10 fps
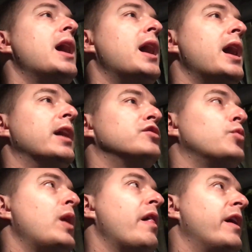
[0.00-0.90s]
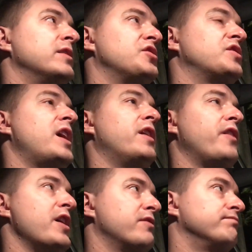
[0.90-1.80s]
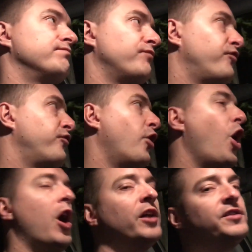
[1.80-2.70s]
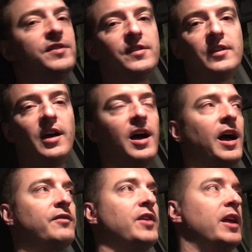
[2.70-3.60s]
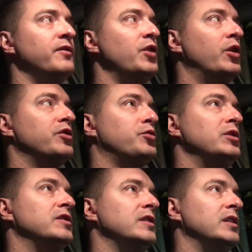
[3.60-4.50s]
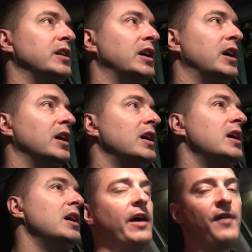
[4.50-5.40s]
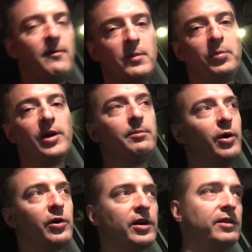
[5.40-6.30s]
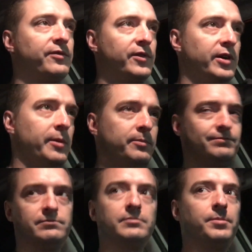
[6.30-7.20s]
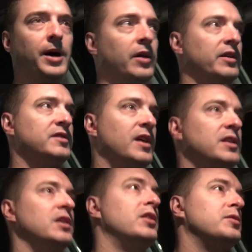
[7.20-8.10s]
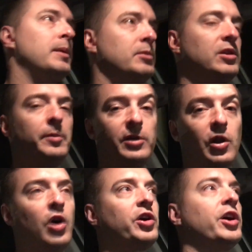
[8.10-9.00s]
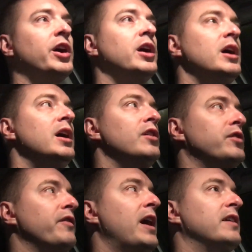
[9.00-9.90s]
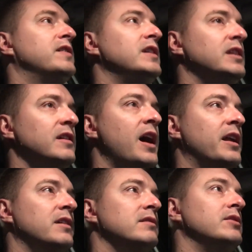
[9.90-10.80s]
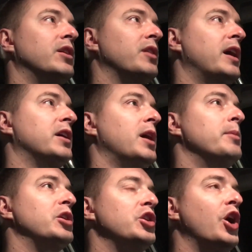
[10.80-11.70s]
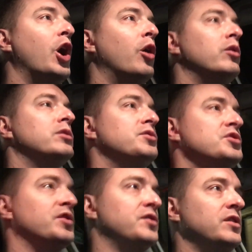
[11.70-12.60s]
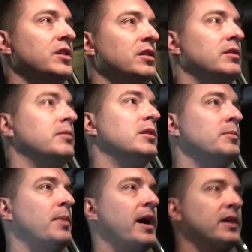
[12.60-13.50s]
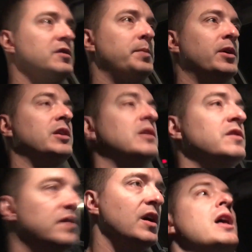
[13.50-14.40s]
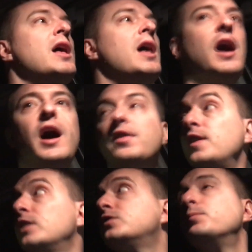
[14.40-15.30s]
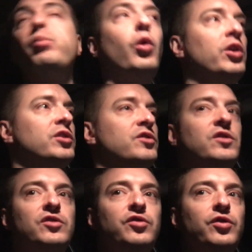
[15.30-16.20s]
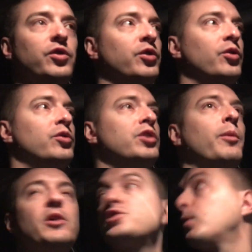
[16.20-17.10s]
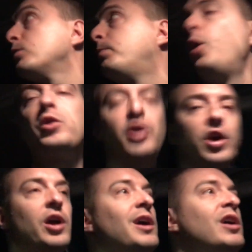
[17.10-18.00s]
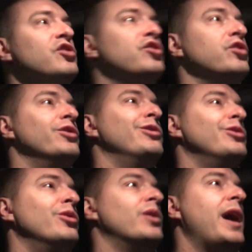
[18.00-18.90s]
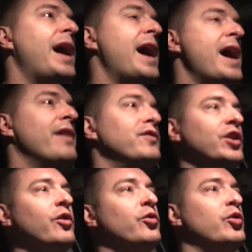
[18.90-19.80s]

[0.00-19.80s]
uh, as well as just kind of like frauds. Uh, I've kind of noticed recently. I've, I've been playing poker for about like 10 years, maybe a little bit longer. So I've kind of seen a lot of, you know, kind of come and go just in, in my experience. I think it's important to, you know, much like with poker, to have, you know,